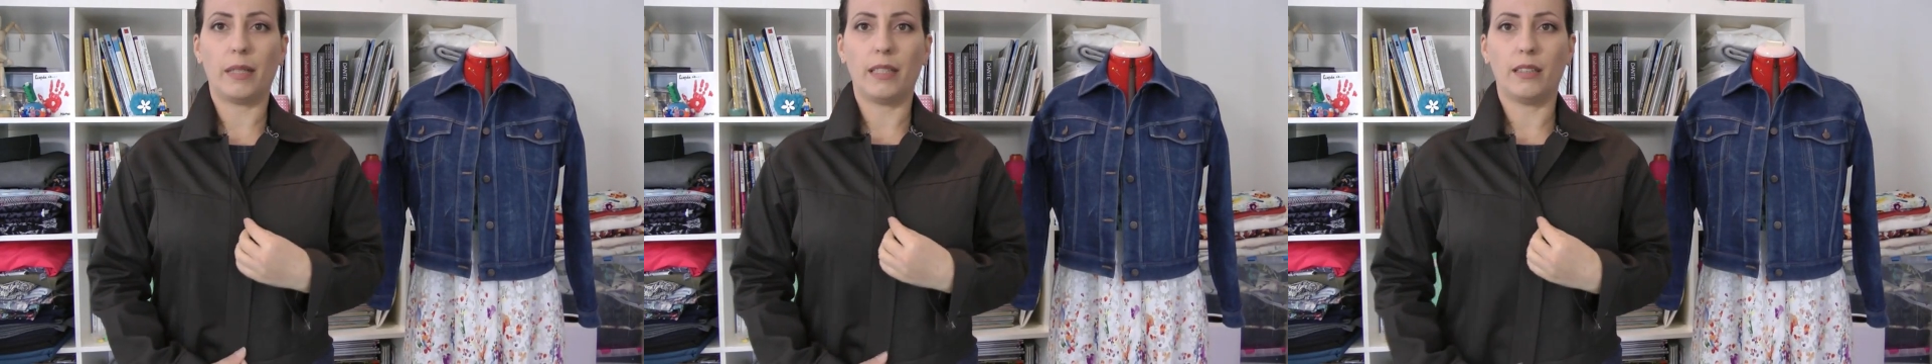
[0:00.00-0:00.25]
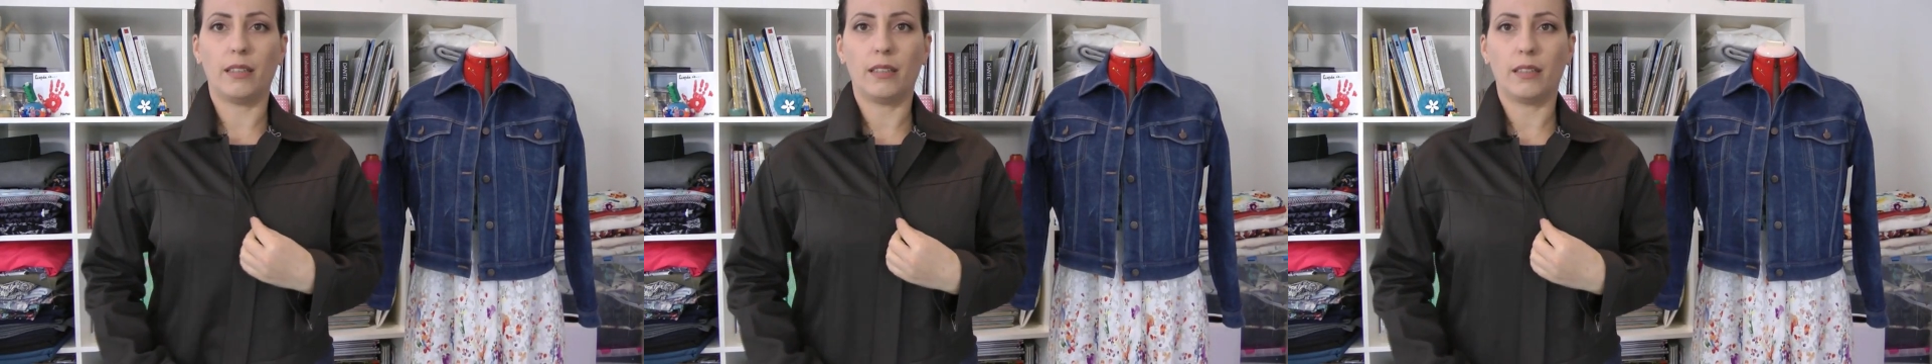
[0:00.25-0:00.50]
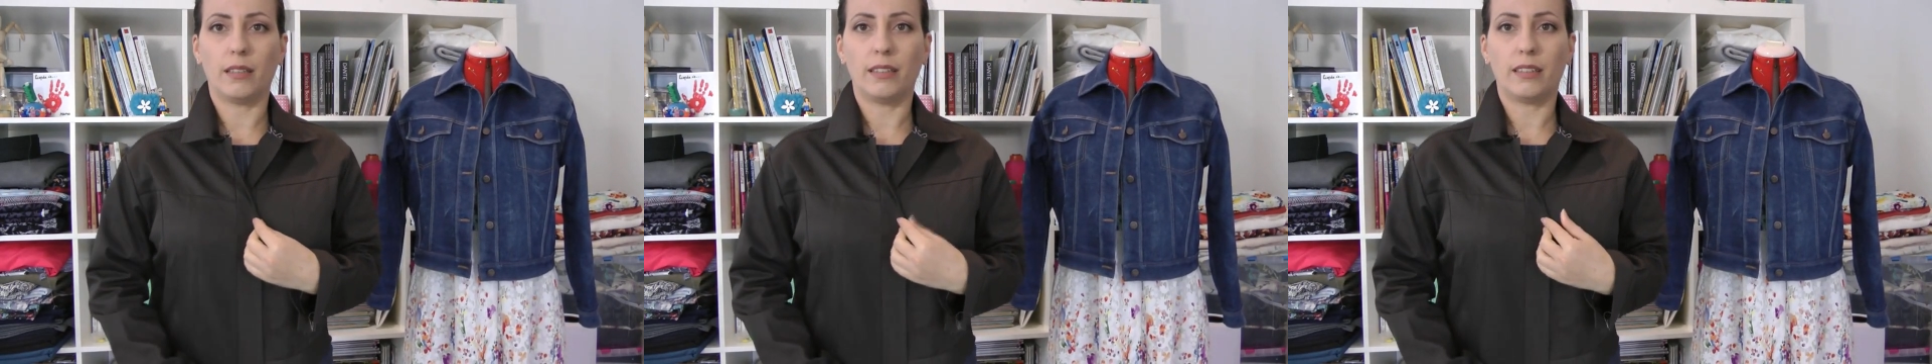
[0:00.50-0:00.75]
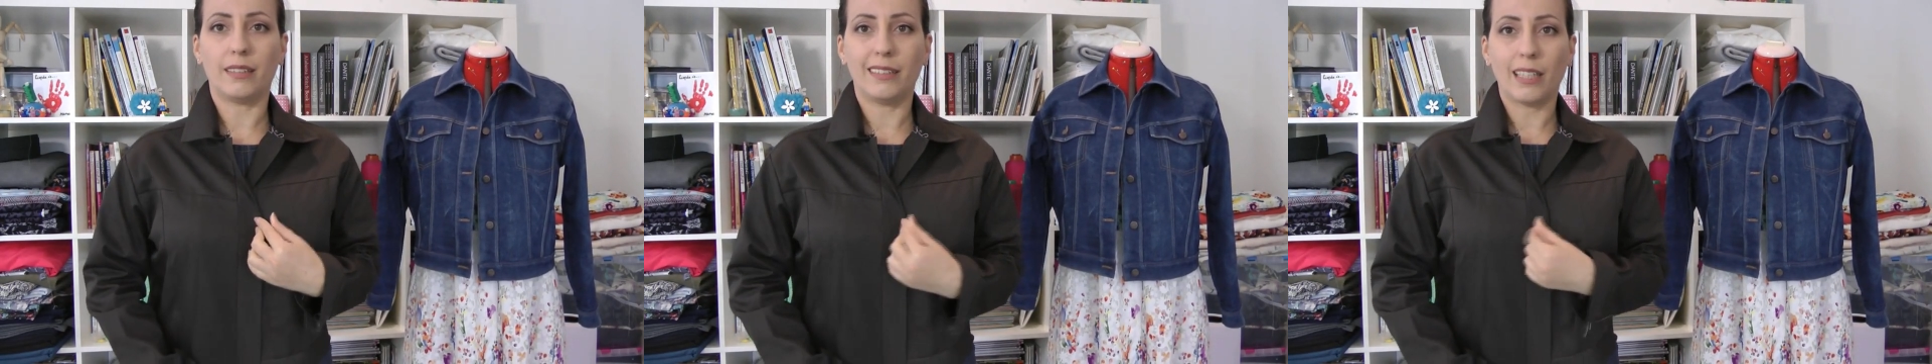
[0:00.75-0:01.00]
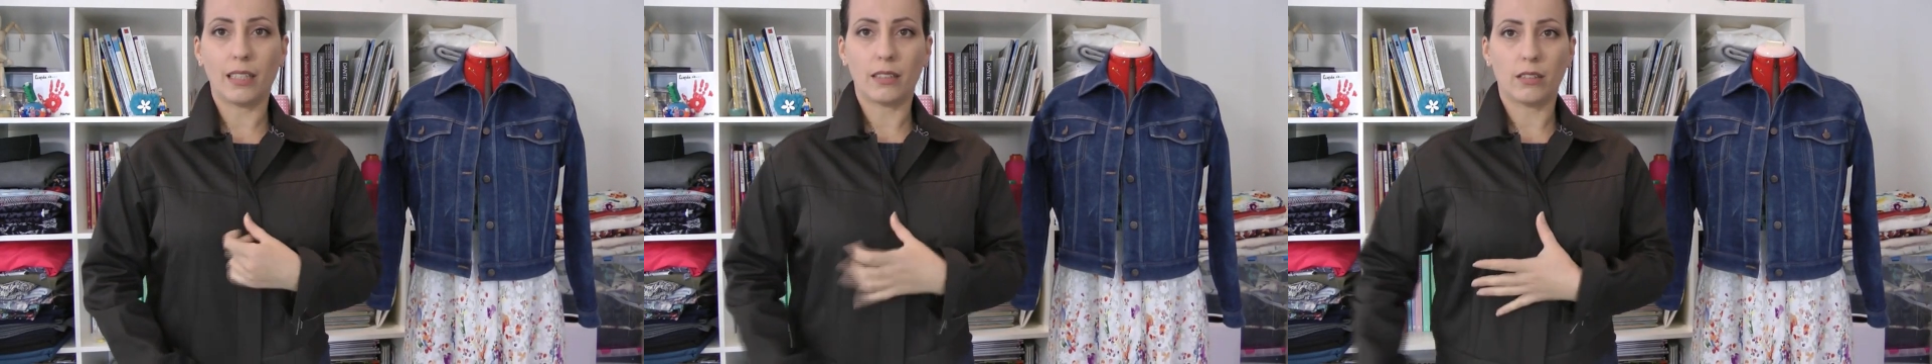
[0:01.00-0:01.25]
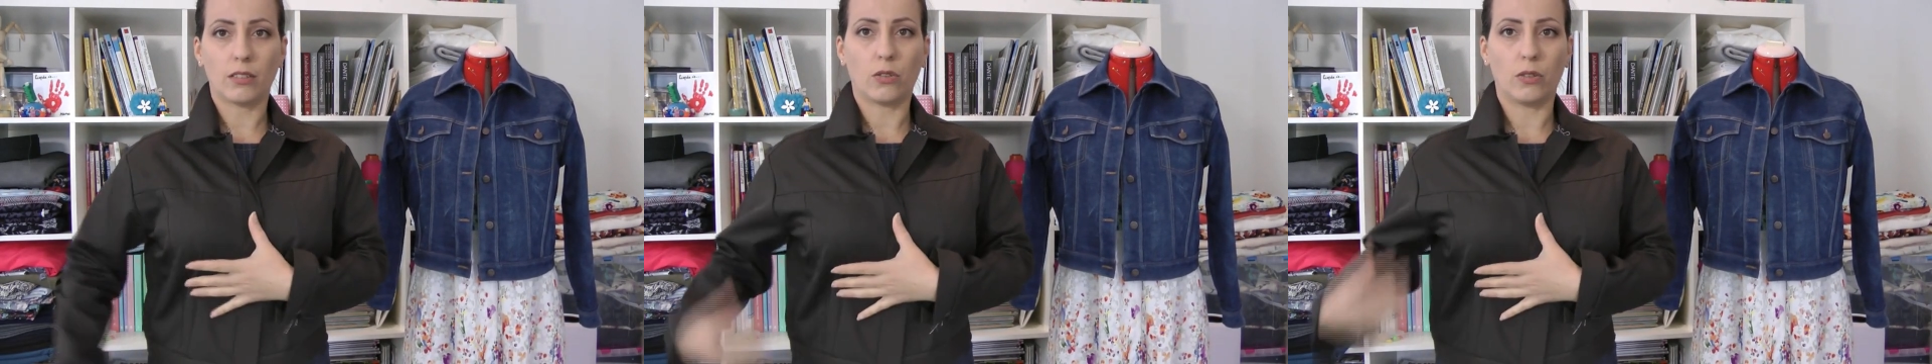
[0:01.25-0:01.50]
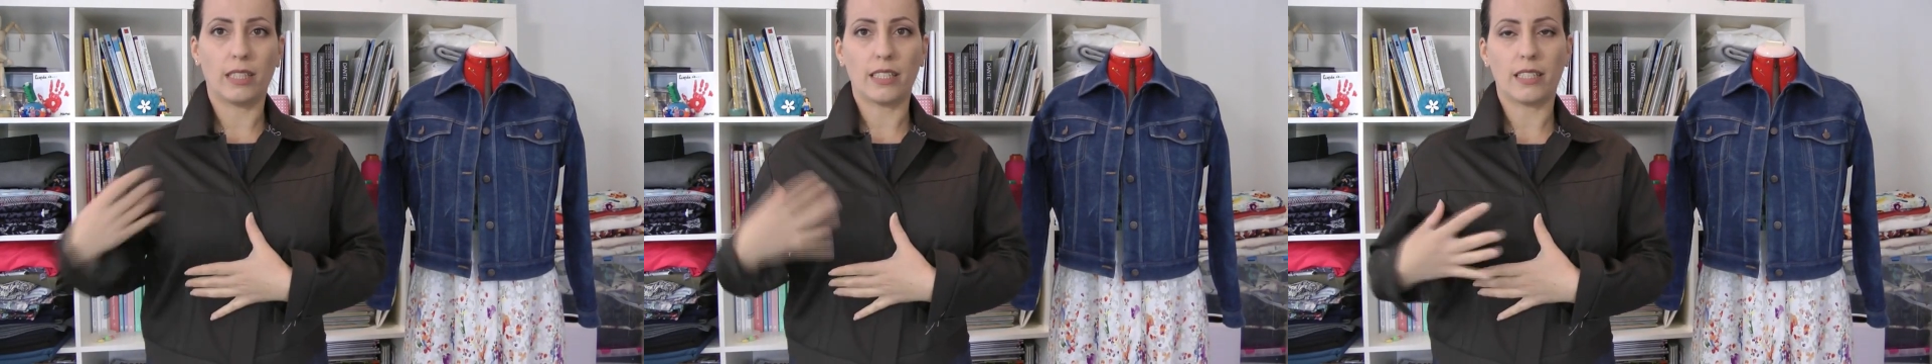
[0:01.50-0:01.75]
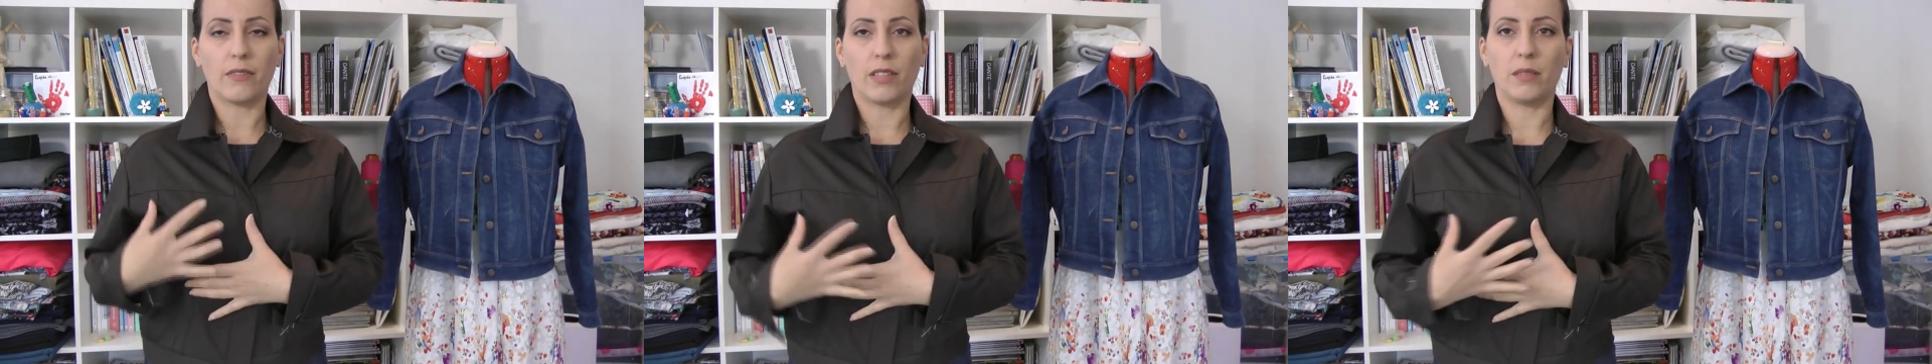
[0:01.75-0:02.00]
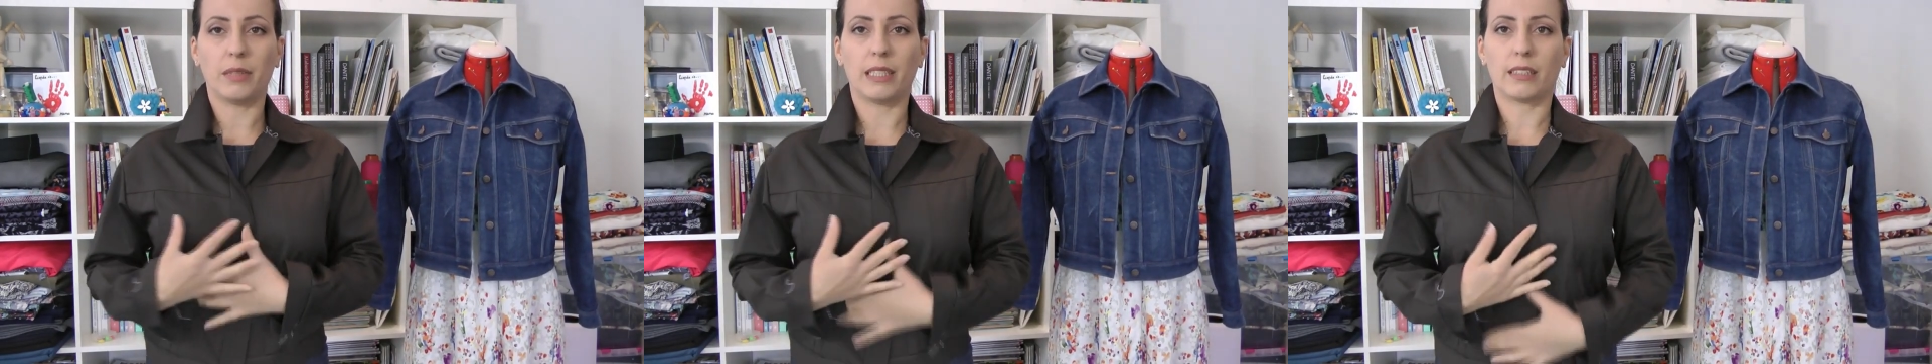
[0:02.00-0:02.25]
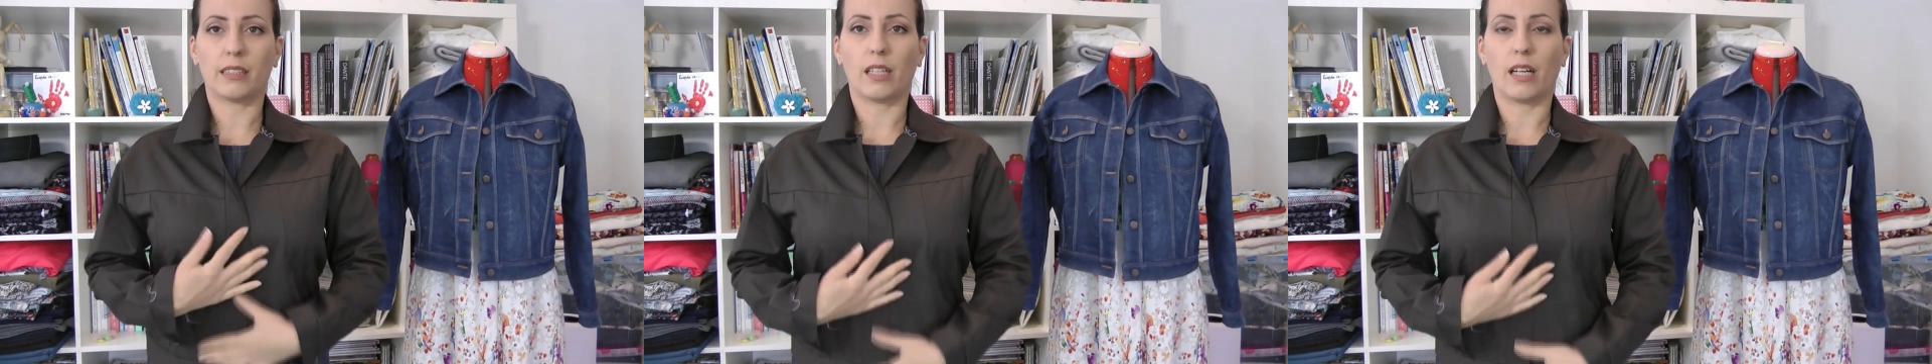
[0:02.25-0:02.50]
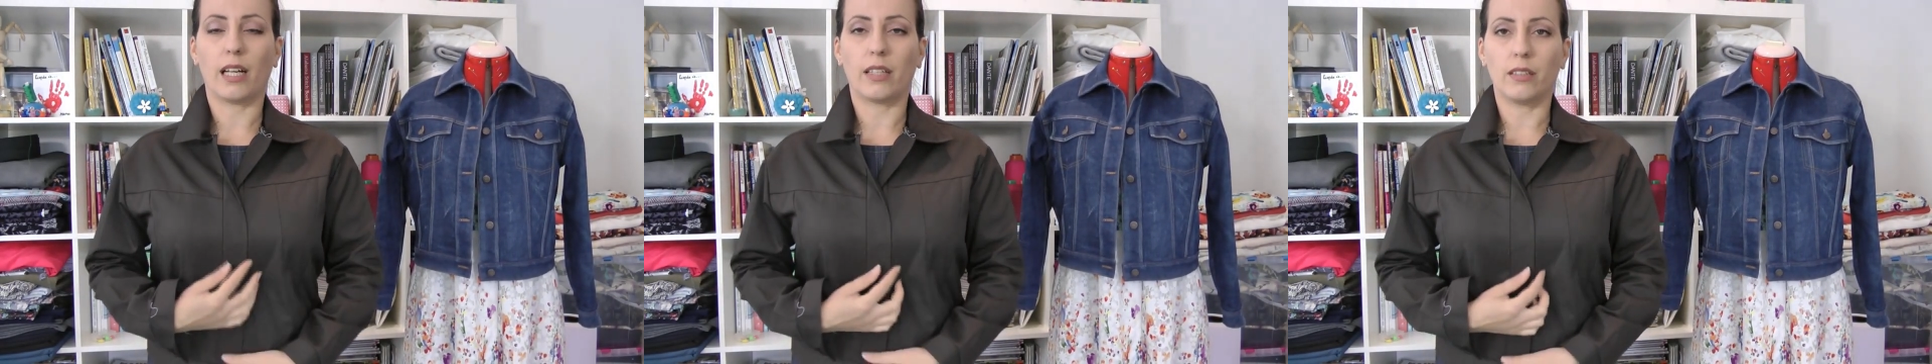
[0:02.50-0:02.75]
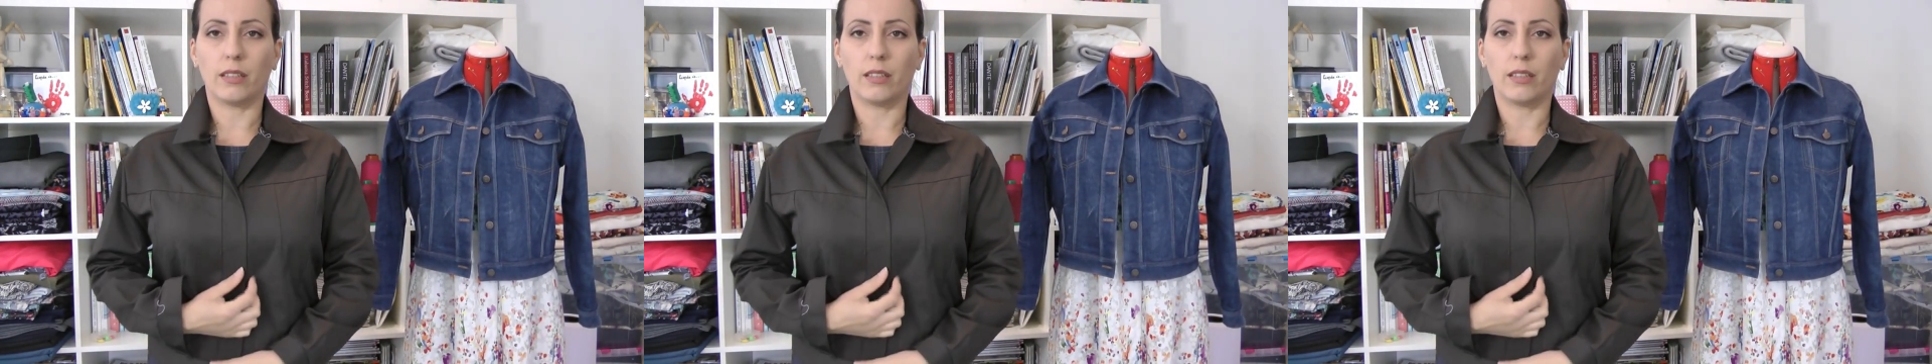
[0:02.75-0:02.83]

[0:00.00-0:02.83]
my it does have a little bit extra